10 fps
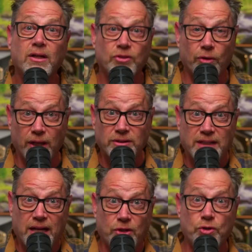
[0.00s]
So there's
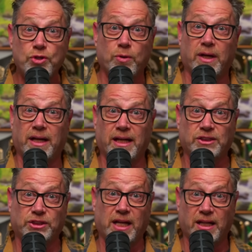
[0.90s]
that nutrient
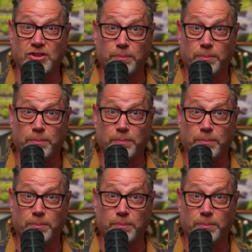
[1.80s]
exchange.